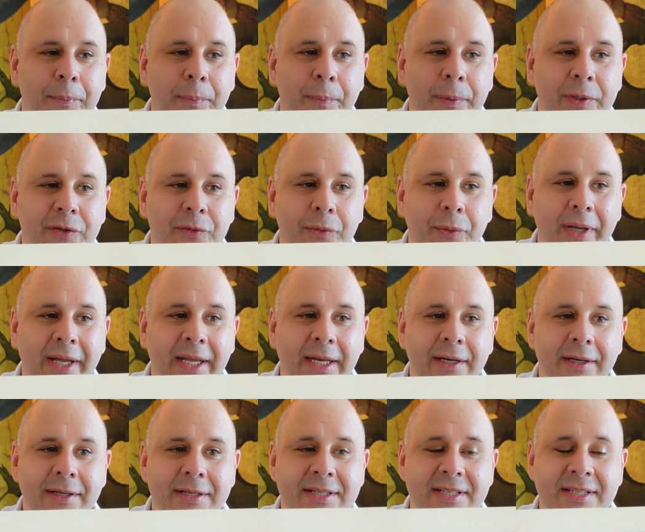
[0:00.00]

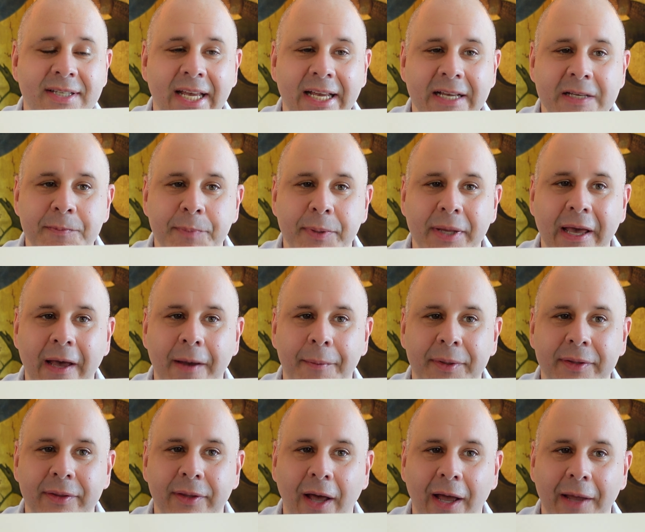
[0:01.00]
between 6 p.m.
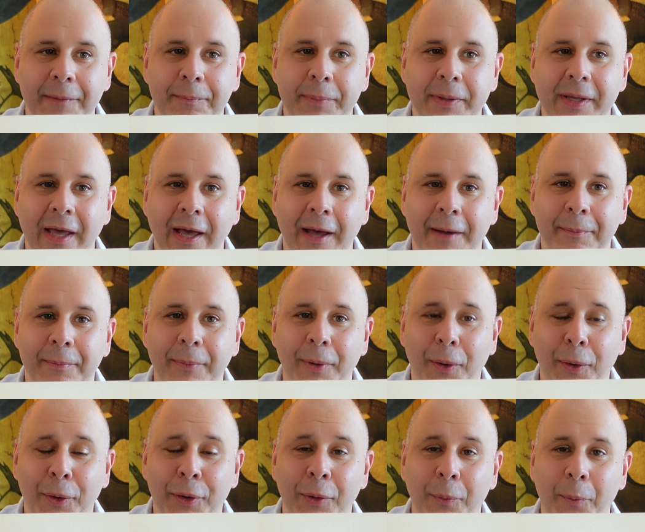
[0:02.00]
and 9 p.m.
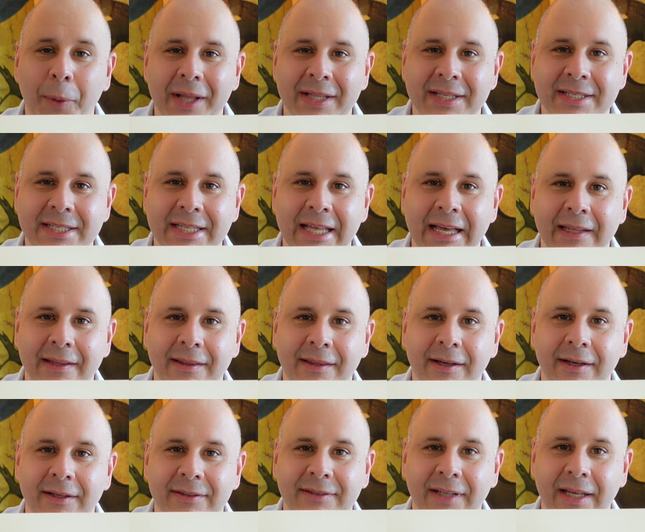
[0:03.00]
on a Wednesday and
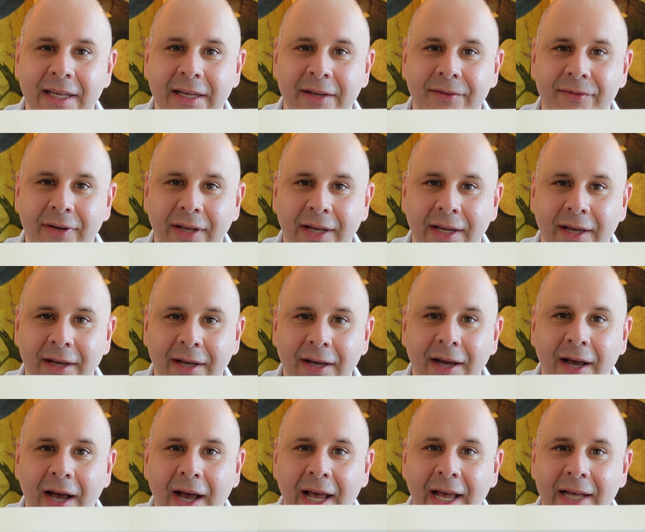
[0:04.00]
Thursday evening.
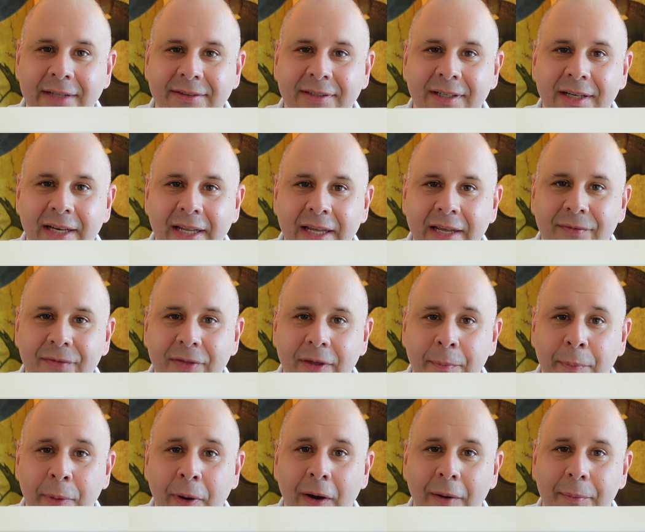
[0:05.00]
I had to leave the
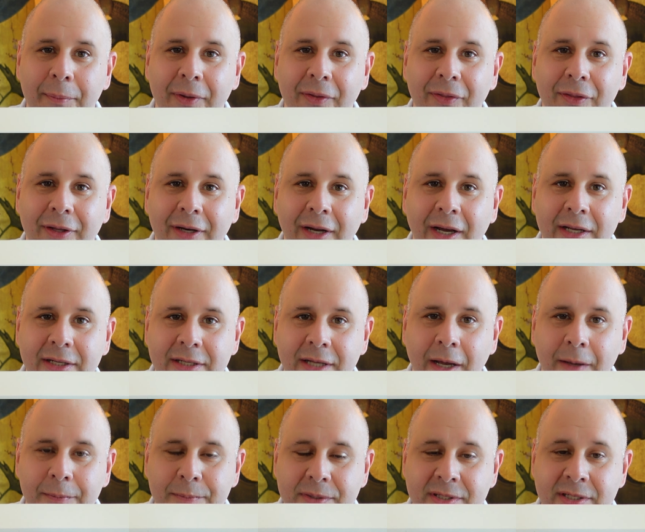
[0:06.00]
apartment that I
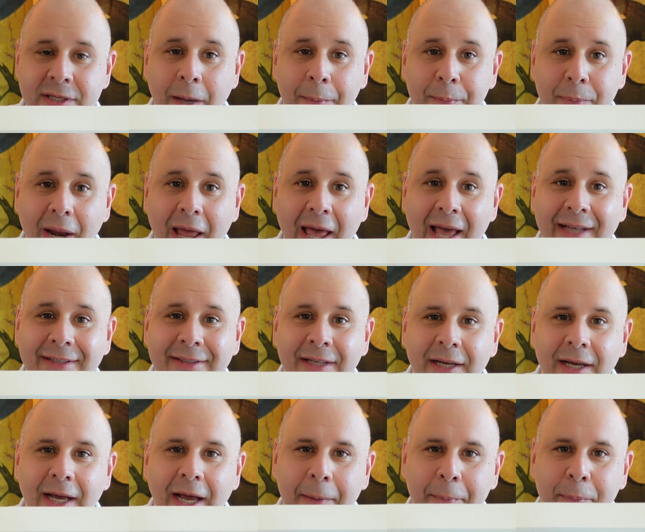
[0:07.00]
had sublet
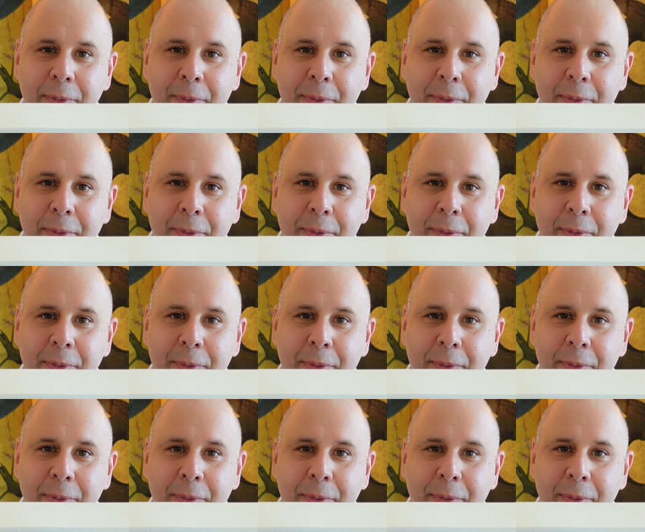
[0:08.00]
and